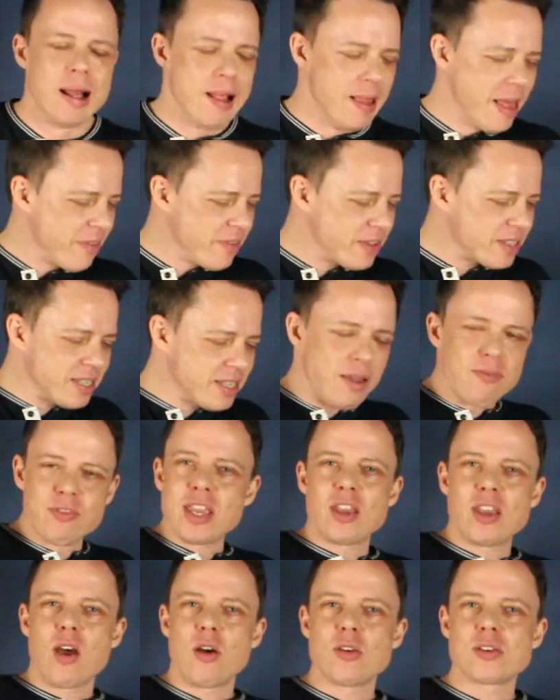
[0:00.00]
And the same
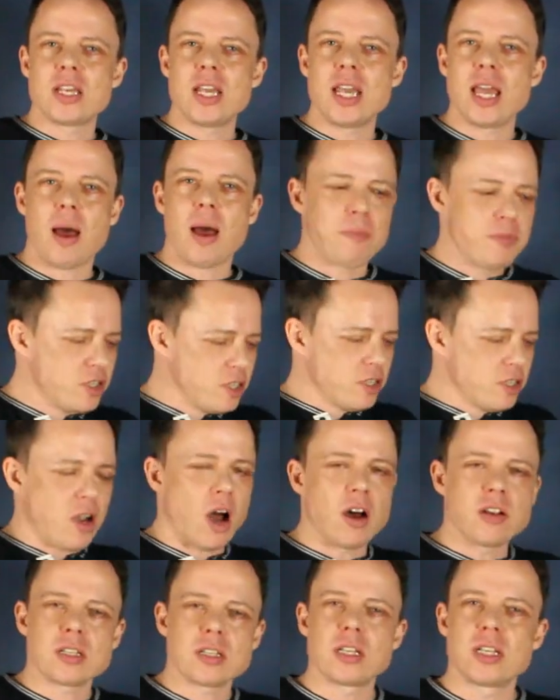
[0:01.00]
thing goes here, I'm just
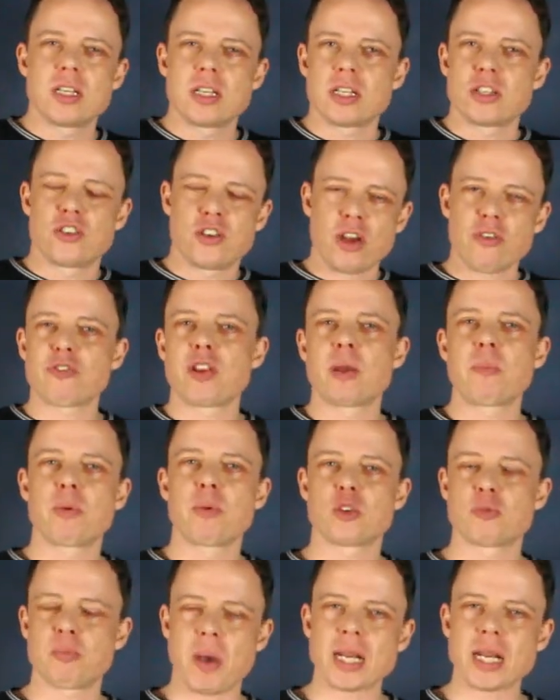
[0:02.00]
constantly shifting
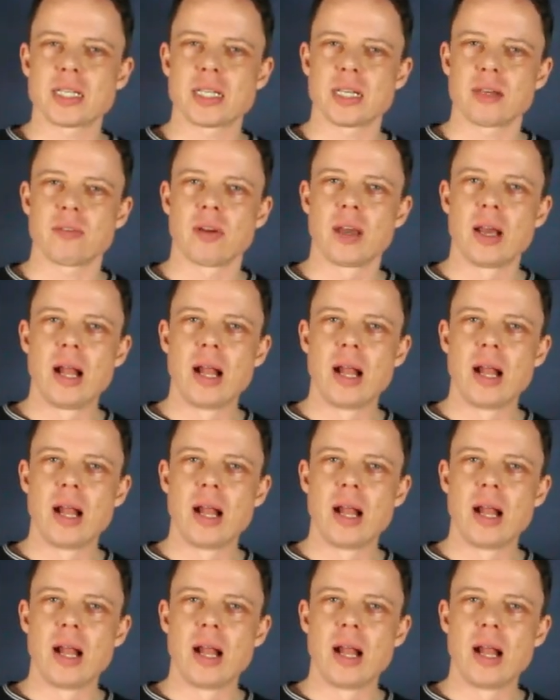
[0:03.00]
perspective.